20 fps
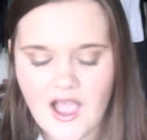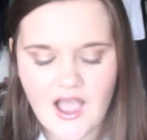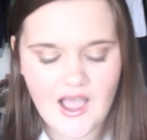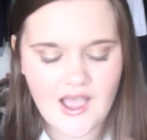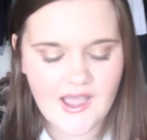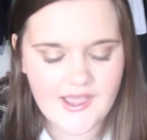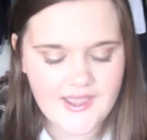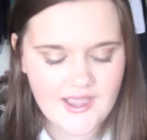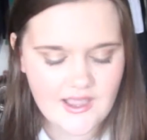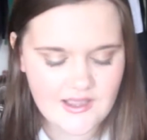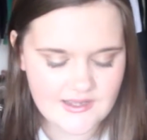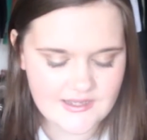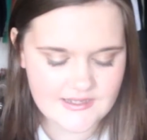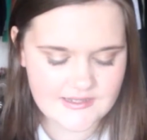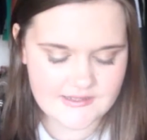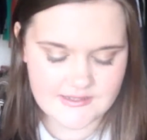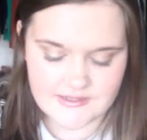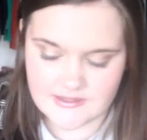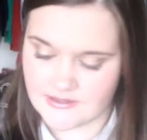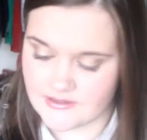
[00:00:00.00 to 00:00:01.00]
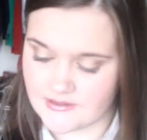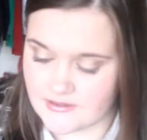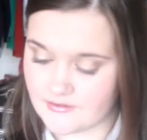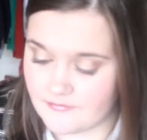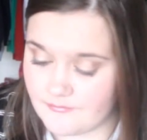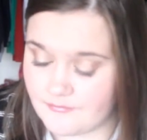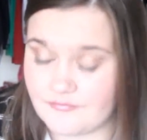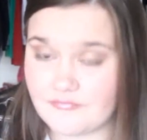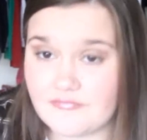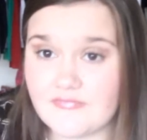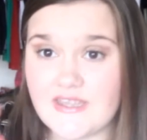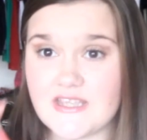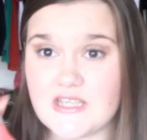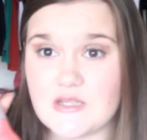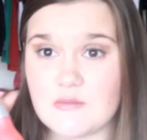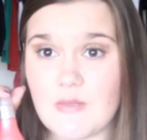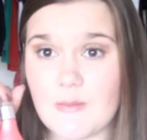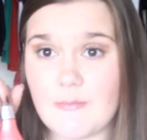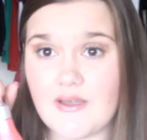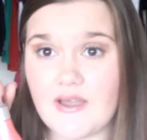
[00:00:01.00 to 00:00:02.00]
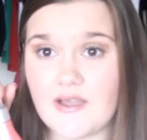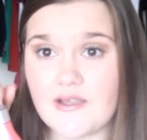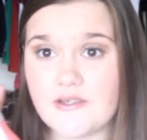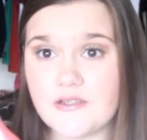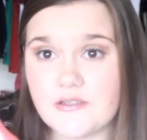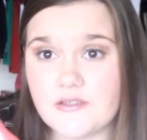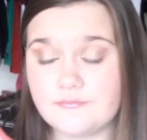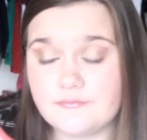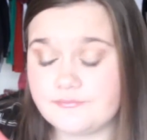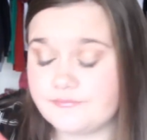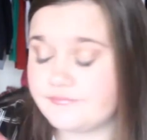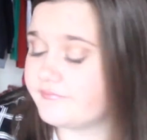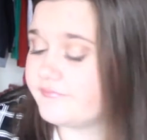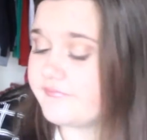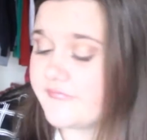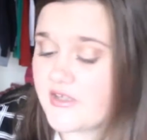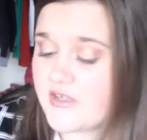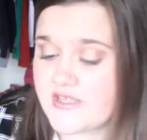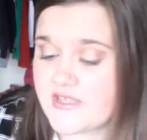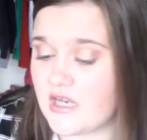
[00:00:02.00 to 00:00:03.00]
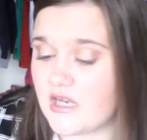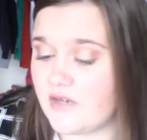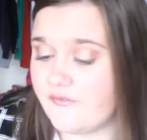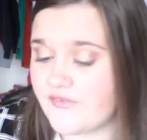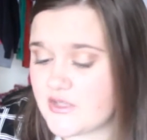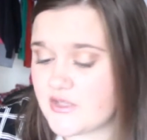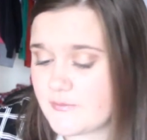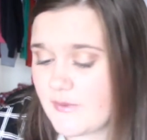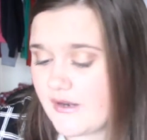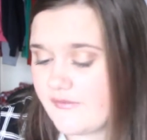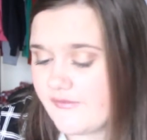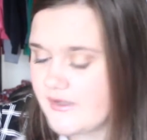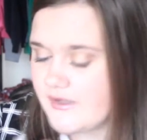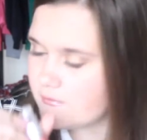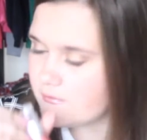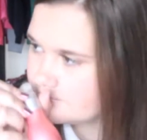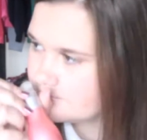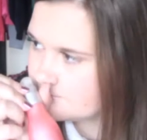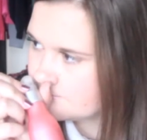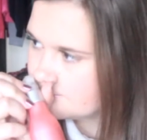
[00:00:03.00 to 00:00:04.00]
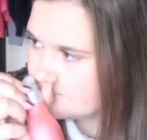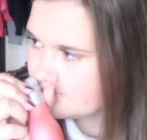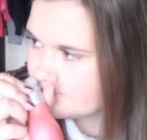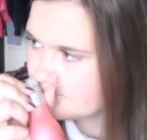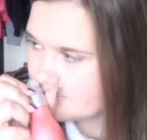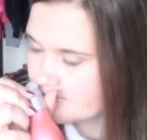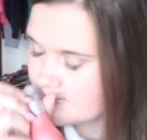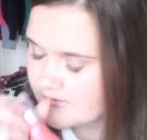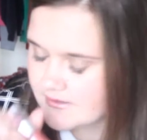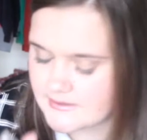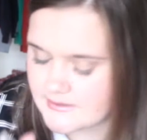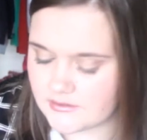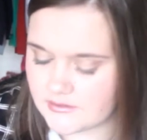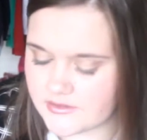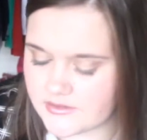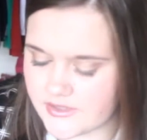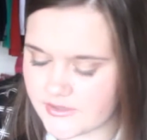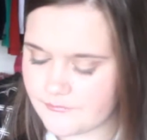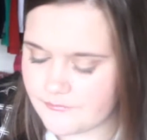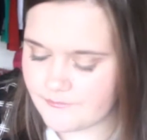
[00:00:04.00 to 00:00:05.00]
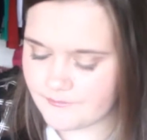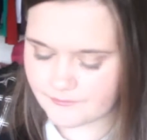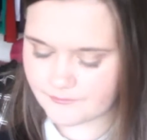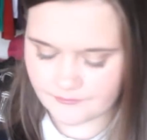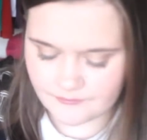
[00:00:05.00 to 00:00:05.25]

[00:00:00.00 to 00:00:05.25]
I had this in my bag because I love the smell of it, still do.